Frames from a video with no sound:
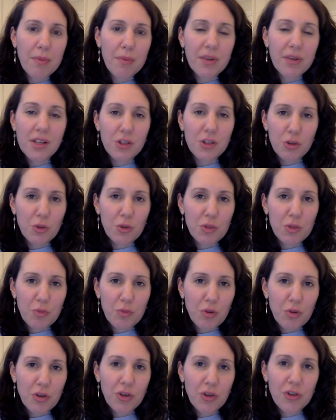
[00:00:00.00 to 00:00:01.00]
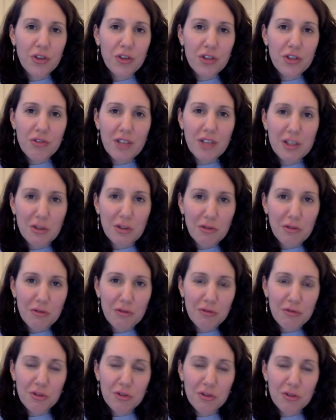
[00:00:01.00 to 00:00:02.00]
a Jewish boy on the streets of
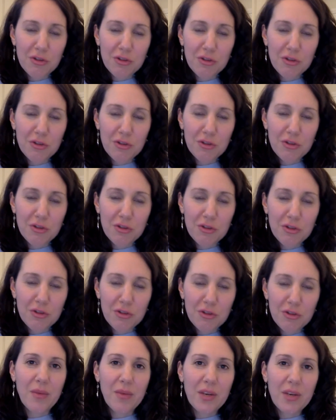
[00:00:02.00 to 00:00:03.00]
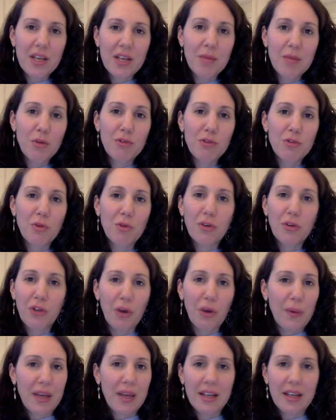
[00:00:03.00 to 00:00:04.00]
Jewish Warsaw, but then when he moved to Moscow,
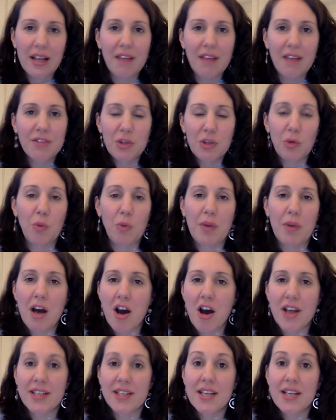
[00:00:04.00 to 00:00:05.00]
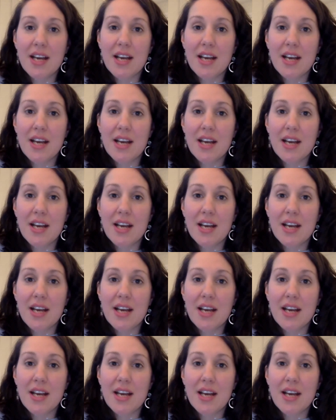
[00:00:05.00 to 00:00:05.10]
he left it all behind.